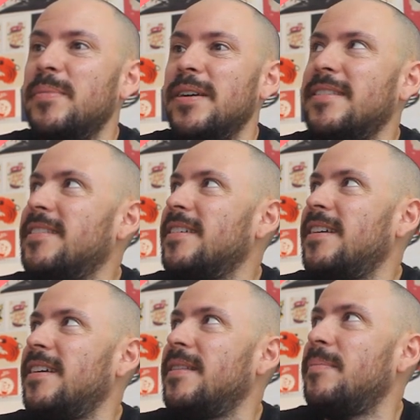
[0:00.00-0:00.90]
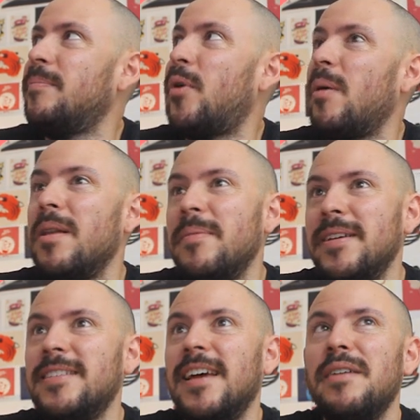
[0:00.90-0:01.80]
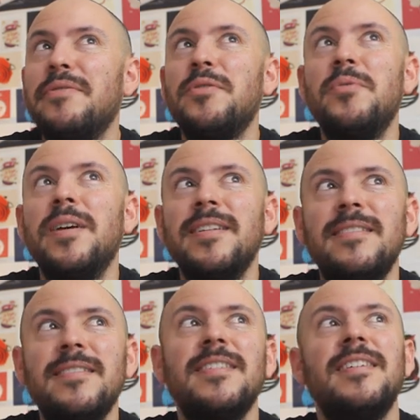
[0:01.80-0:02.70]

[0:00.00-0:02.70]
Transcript: But uh, the problem is I have to wait